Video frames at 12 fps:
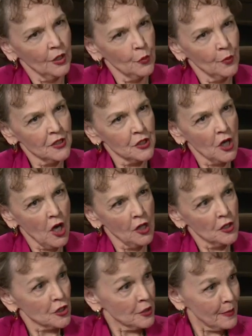You went to
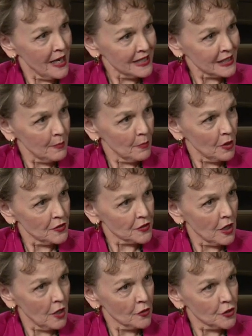college on a basketball
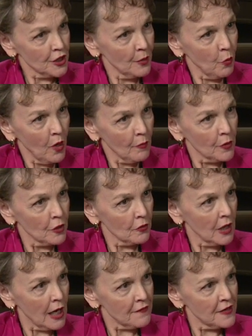scholarship. What were your
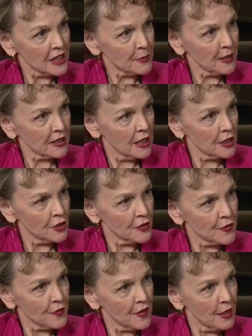life
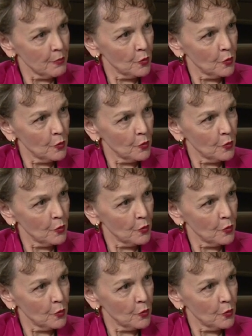expectations at that